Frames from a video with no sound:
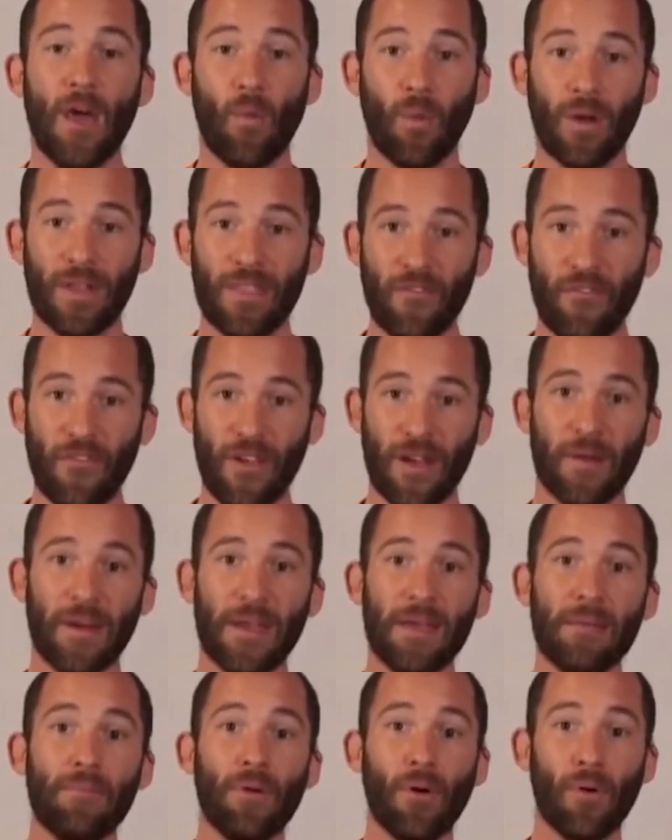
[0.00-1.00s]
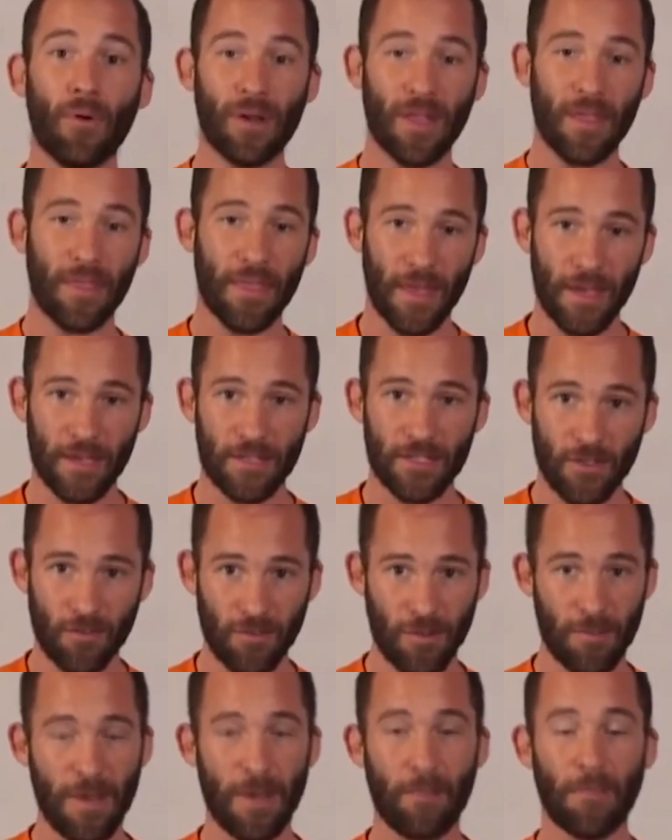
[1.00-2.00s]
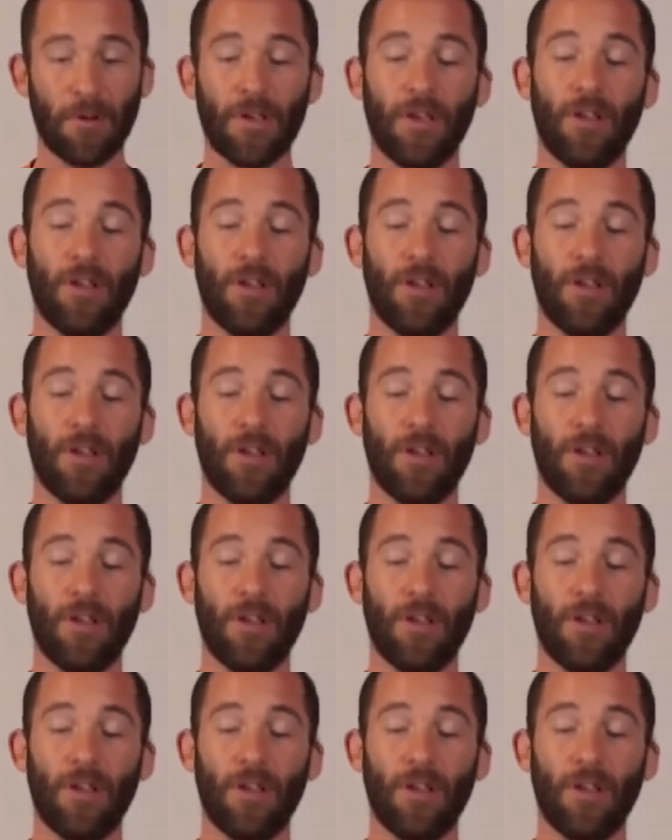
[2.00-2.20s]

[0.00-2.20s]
One of the very important things to remember,